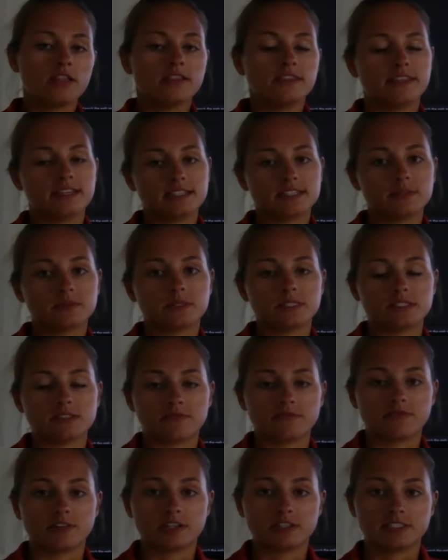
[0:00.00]
This was
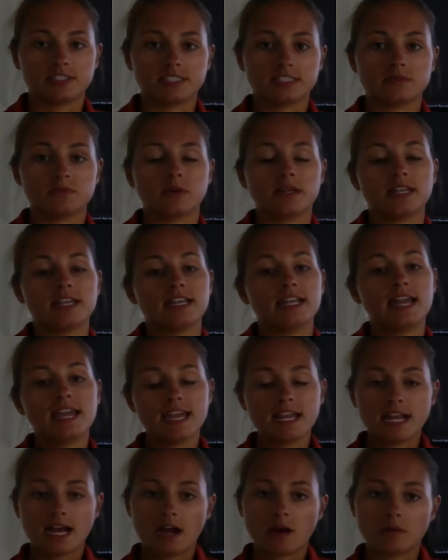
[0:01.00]
versus when an
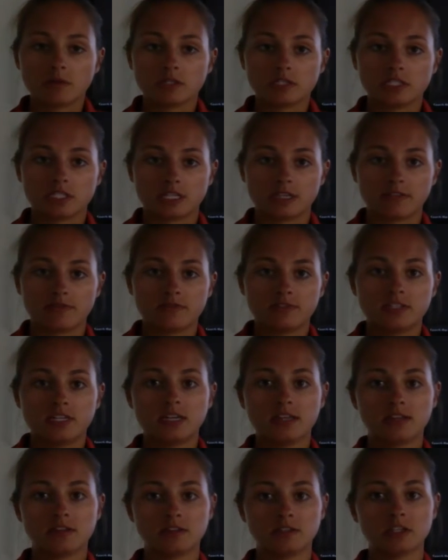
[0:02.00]
8-hour shift,
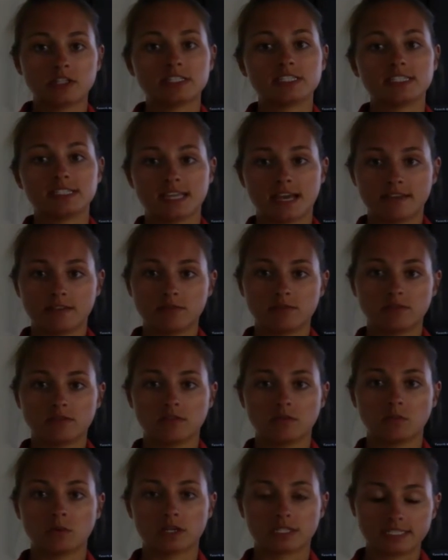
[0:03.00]
nurses that
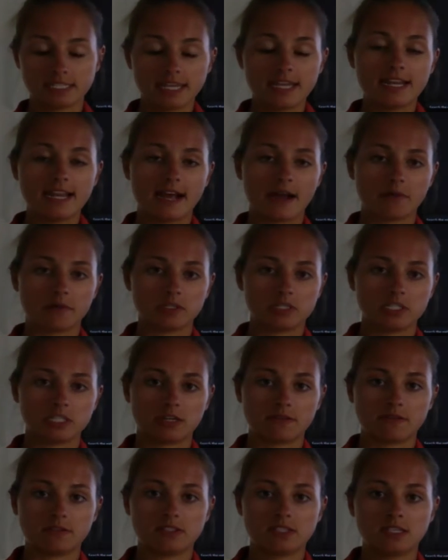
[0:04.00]
worked 8-hour
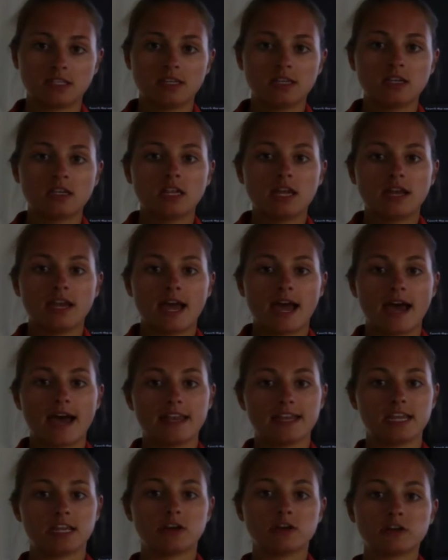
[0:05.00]
shifts
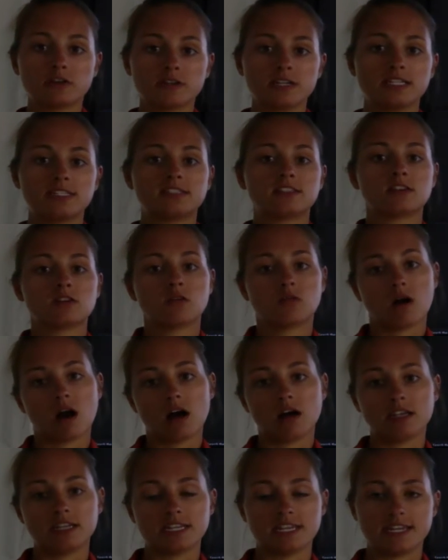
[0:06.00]
had increased
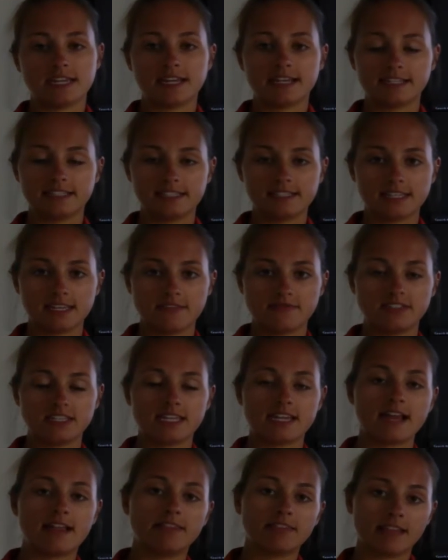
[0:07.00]
quality and
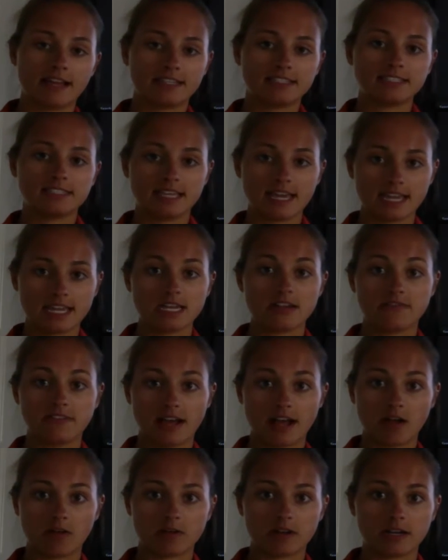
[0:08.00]
safety and less negative
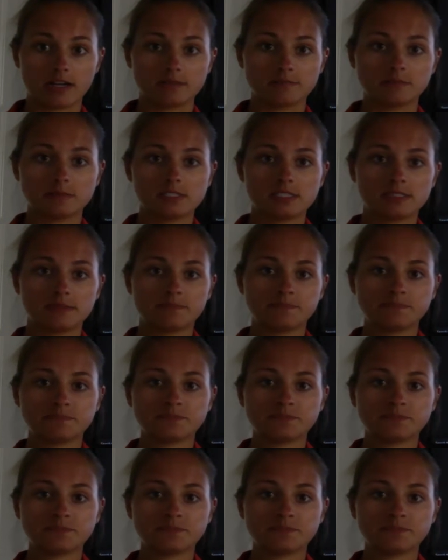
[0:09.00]
outcomes.